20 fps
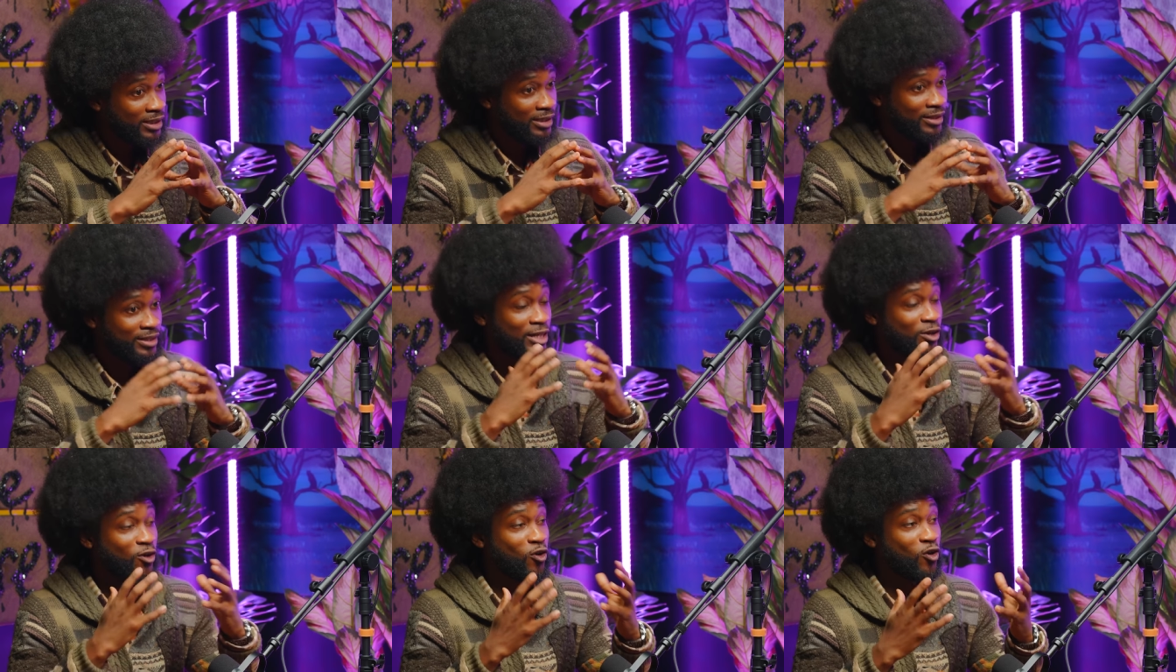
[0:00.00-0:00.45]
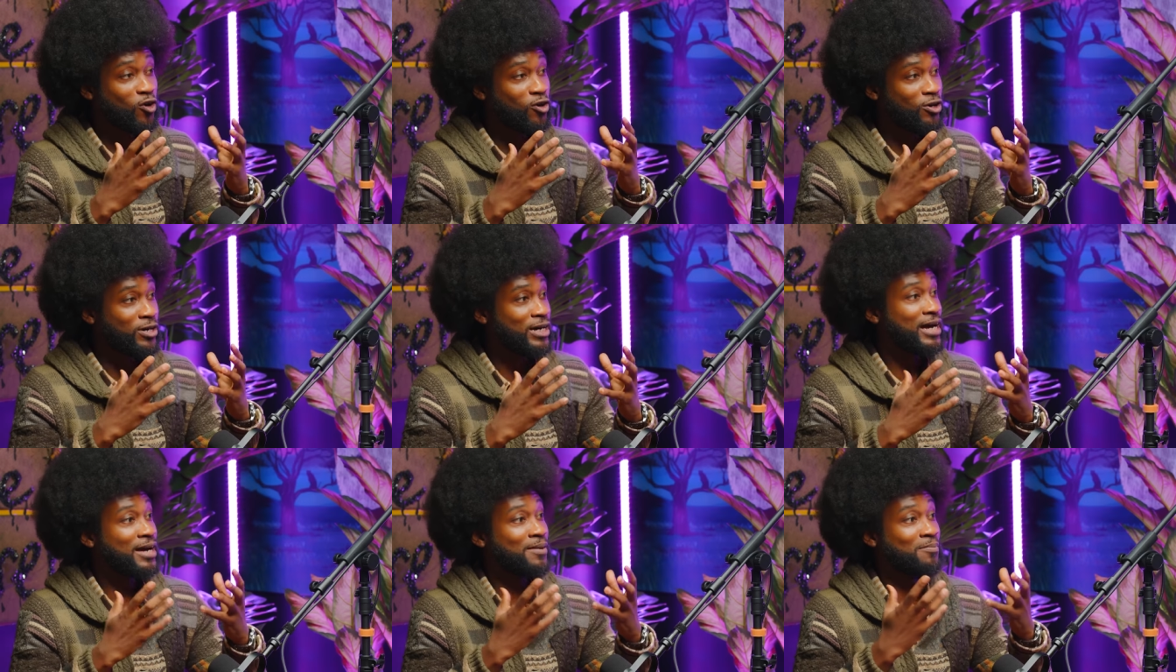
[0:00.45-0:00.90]
that all
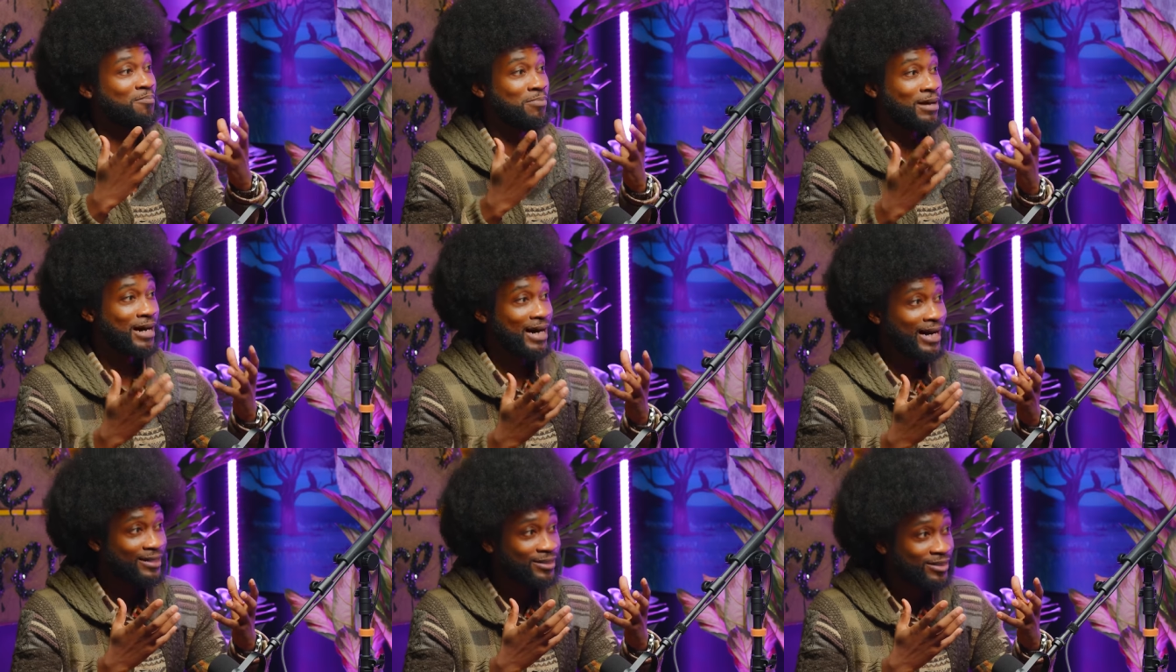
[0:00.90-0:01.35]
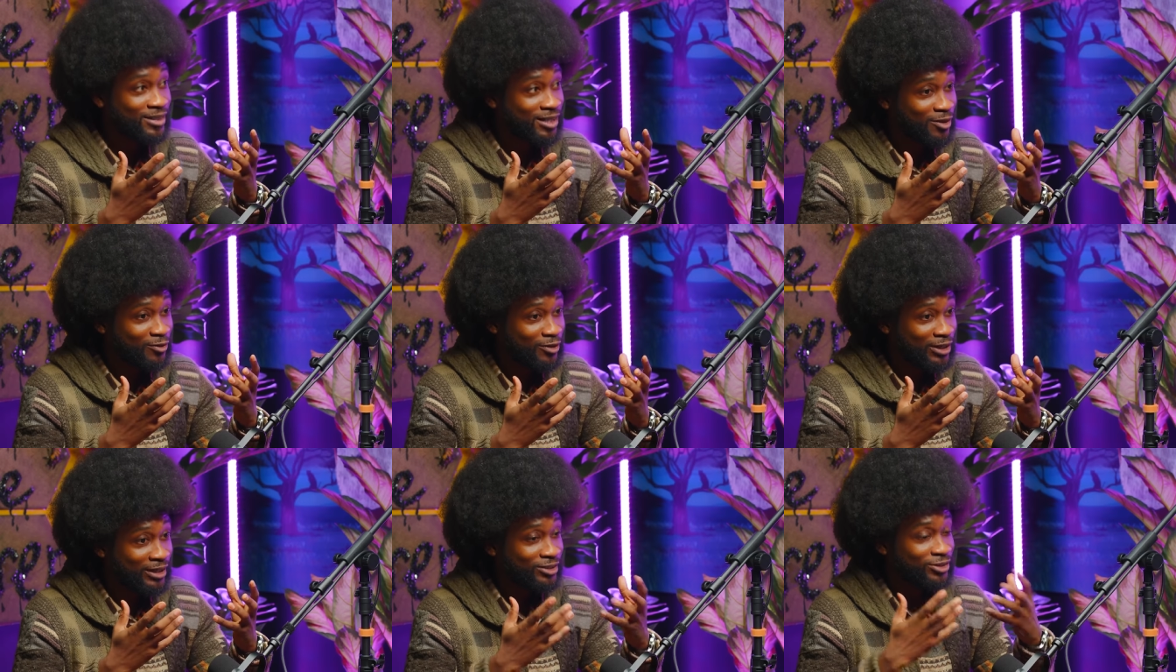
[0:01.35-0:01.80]
got
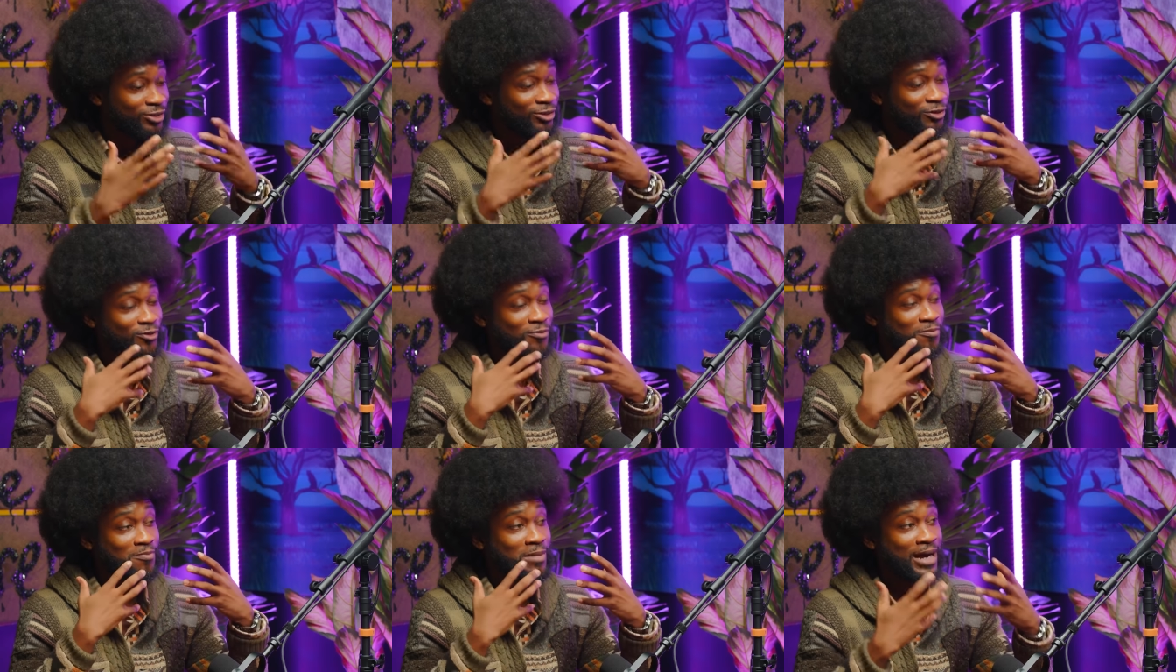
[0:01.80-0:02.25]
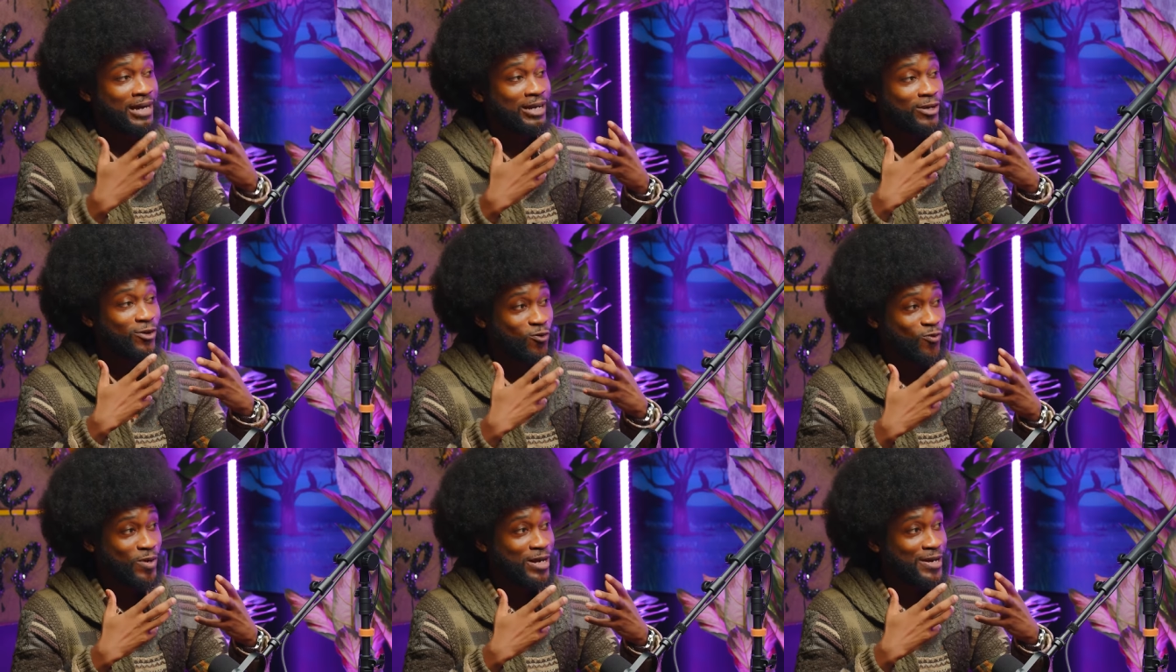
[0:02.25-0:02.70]
bi-directional
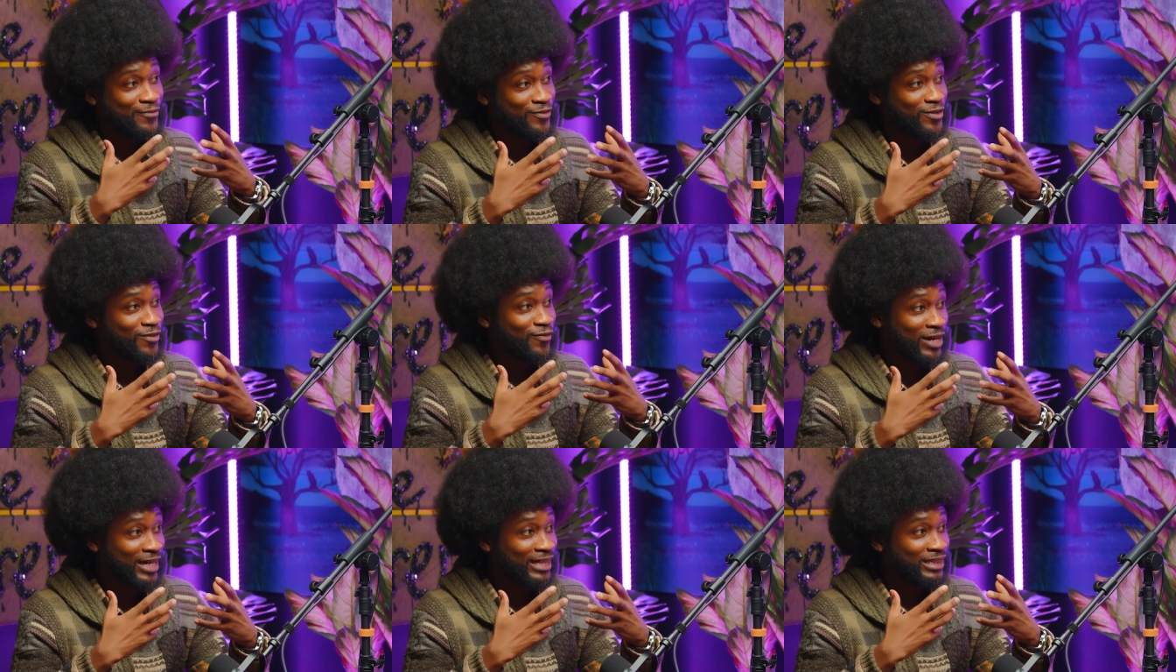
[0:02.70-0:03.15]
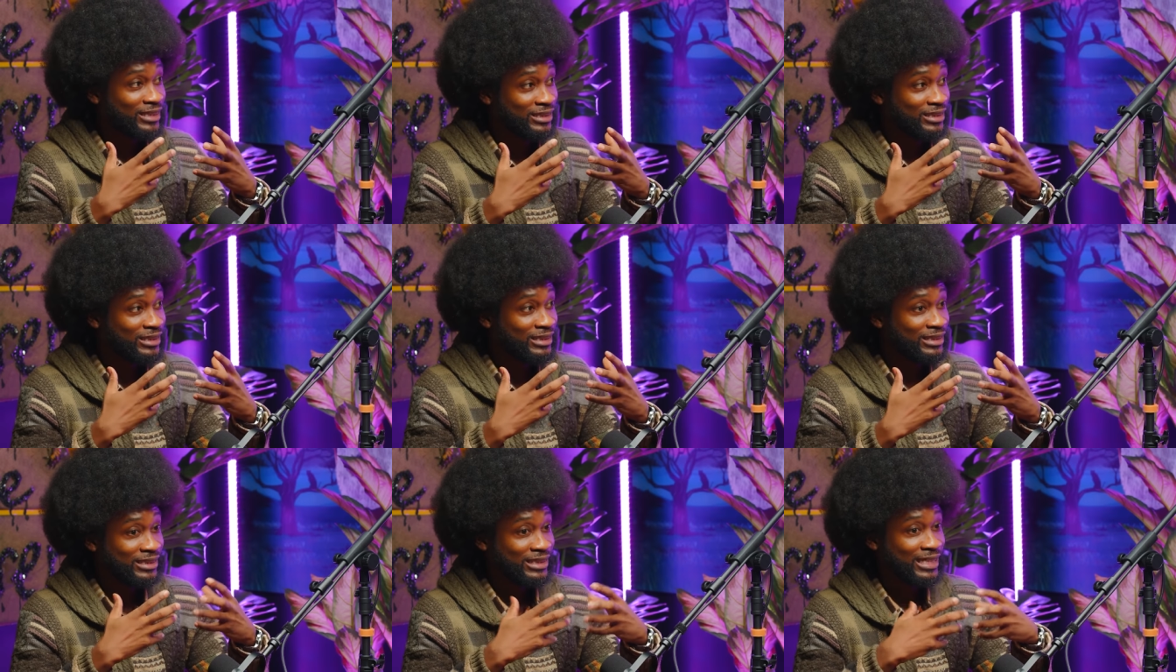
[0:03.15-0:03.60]
microwave
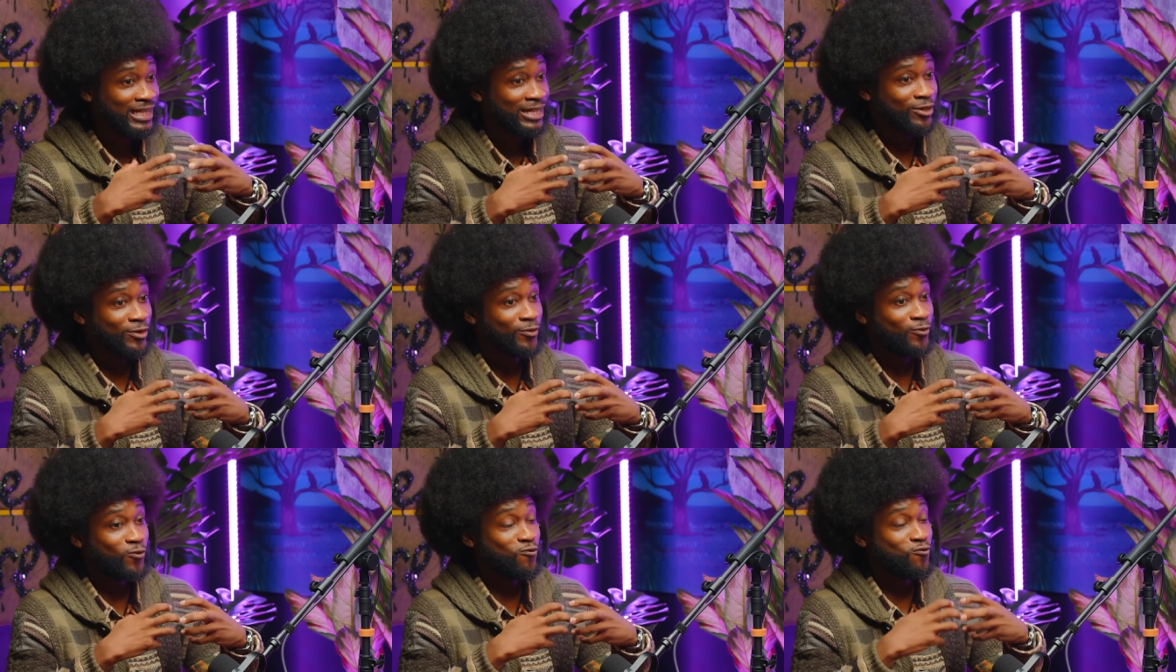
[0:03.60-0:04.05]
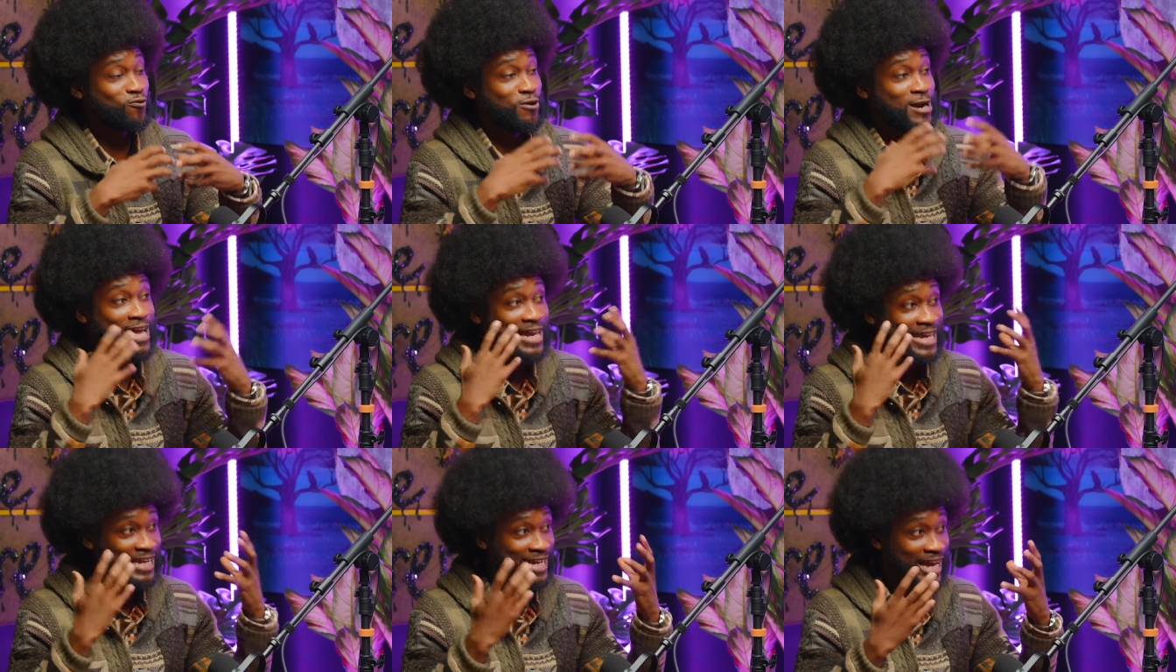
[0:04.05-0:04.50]
devices that are
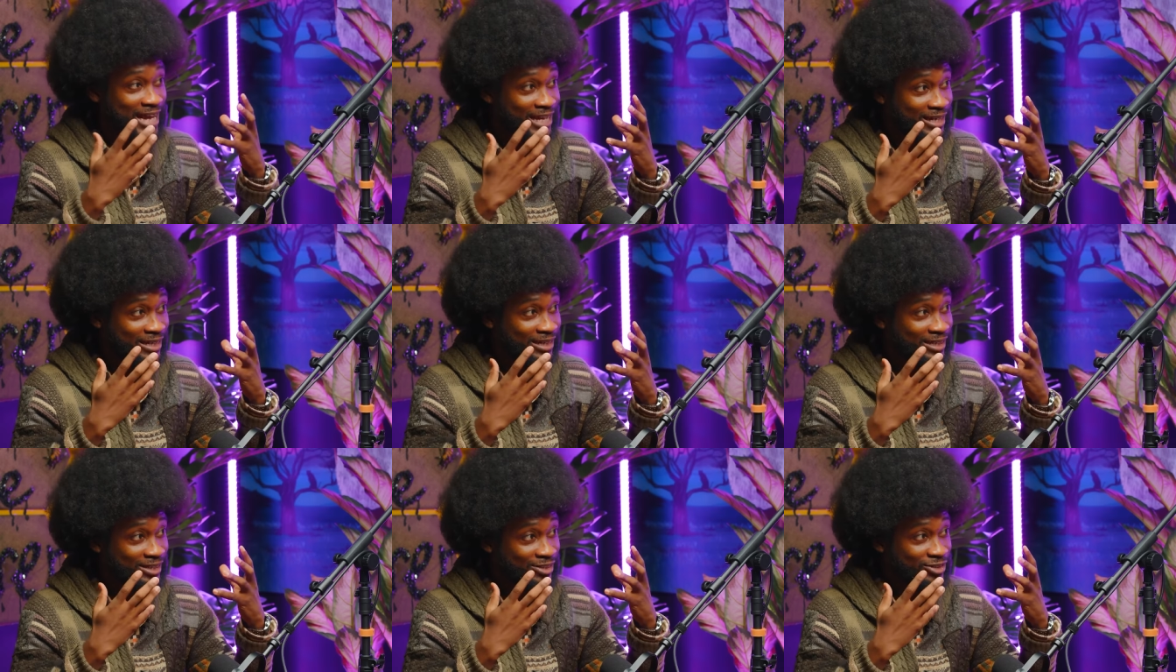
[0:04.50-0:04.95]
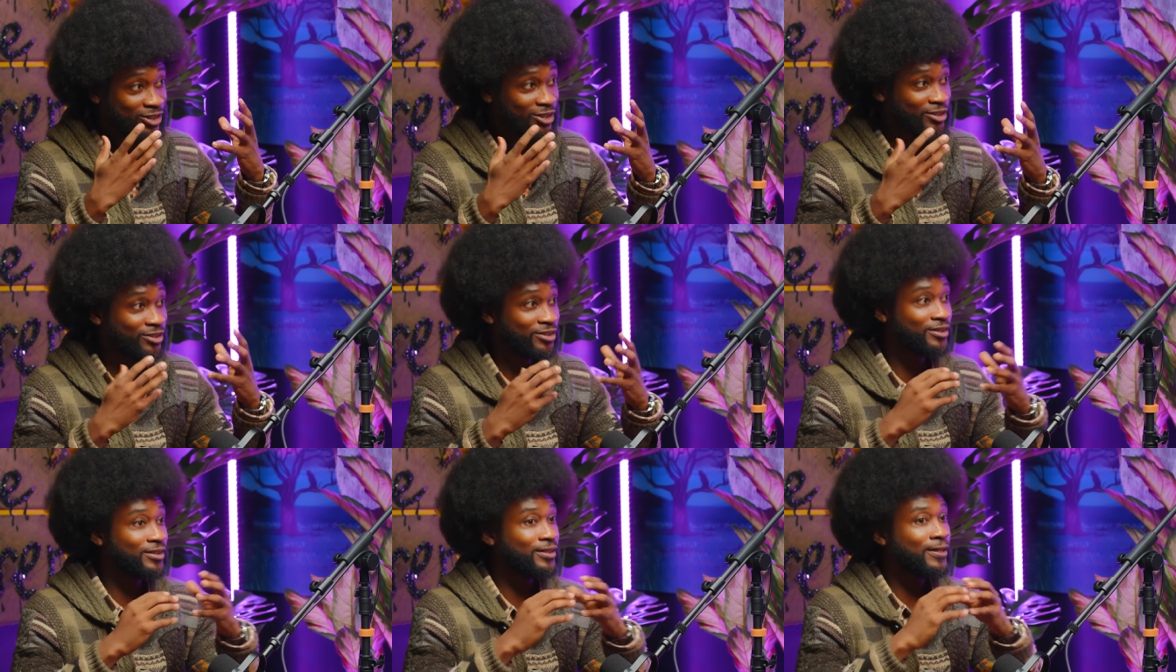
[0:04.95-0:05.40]
radiating each
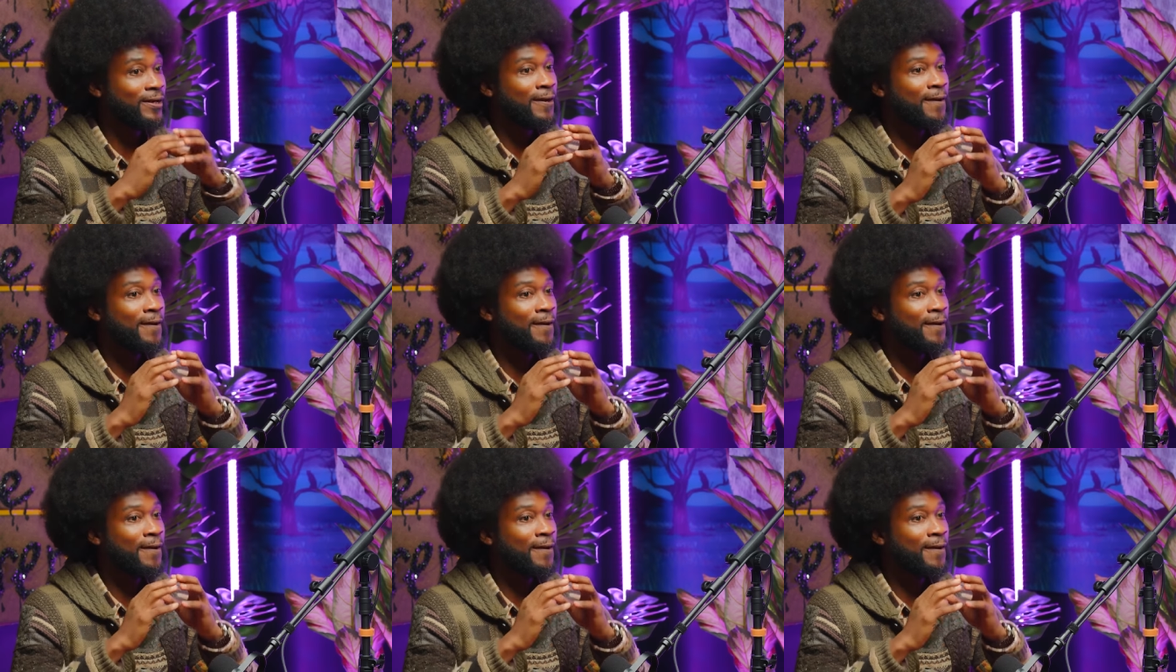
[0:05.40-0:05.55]
other,